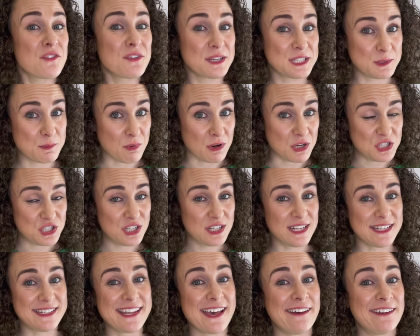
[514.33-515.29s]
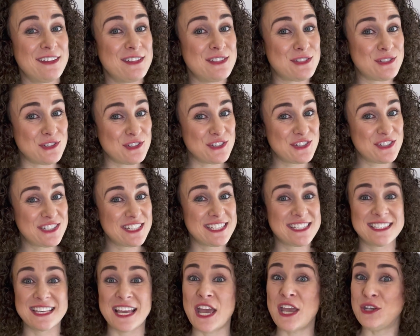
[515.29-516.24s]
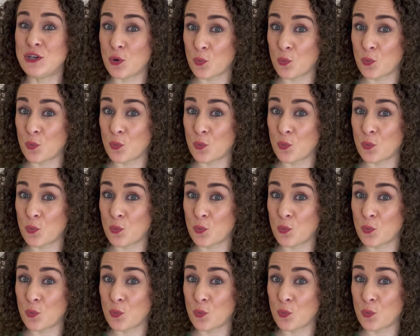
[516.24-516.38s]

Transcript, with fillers: expression Italians use to say you're